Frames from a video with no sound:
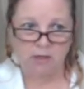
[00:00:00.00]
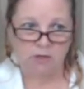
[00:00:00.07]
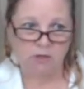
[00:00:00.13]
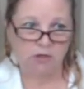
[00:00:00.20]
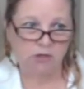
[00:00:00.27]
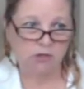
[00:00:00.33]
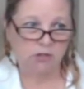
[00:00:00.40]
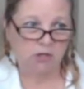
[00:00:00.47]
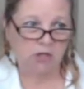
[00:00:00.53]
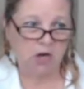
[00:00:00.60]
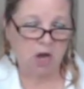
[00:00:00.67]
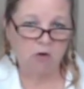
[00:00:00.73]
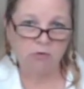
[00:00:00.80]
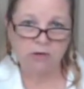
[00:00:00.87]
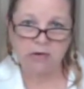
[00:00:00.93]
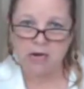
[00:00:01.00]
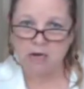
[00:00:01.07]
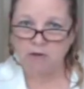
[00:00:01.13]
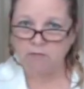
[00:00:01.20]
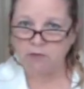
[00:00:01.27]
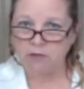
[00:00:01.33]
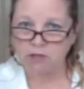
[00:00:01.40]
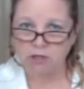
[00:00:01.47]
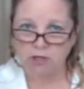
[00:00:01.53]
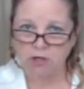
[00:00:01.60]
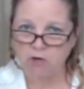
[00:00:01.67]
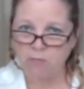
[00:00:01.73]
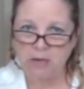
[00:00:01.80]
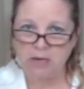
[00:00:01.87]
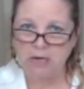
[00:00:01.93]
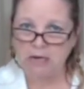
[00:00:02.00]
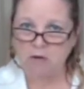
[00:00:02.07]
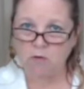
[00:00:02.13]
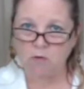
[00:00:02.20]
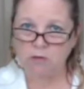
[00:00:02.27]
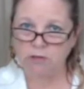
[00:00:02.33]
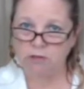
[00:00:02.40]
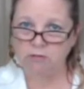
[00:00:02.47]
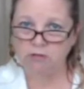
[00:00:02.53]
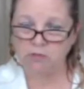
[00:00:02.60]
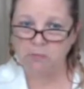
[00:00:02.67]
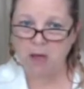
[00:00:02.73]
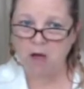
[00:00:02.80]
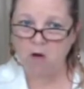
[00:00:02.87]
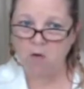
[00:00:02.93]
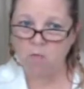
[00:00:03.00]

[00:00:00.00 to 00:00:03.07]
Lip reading: There's no gift too big or too small.